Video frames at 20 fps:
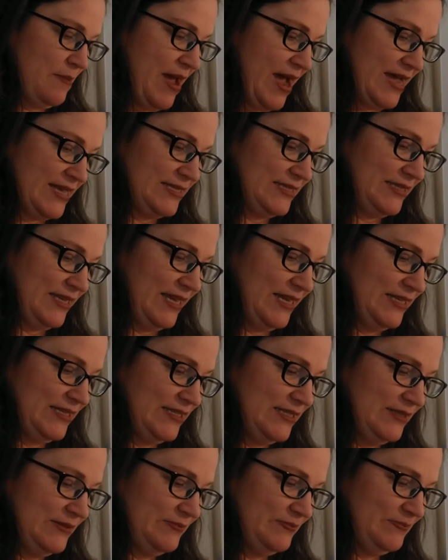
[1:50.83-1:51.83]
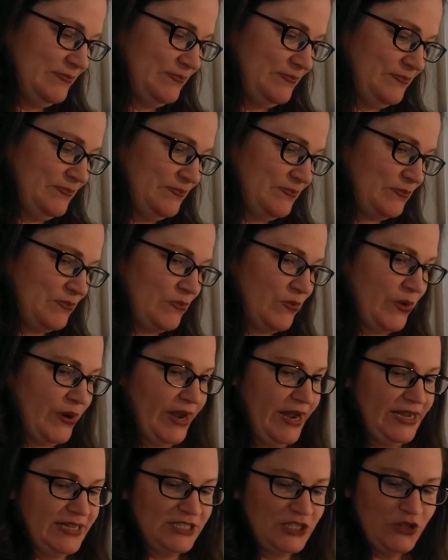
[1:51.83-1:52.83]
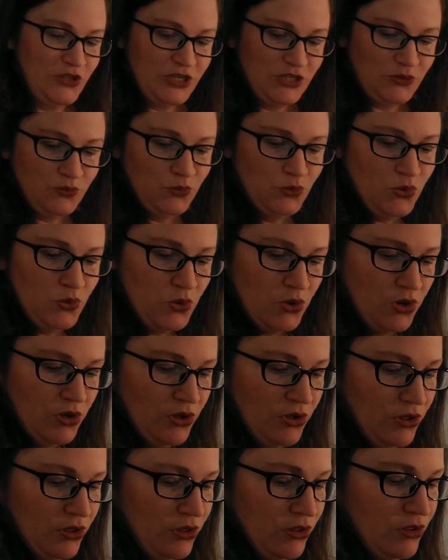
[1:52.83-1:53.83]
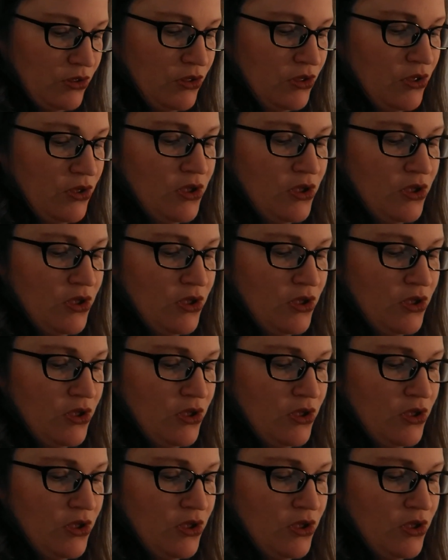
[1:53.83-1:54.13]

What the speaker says: basket. Right? So this rule,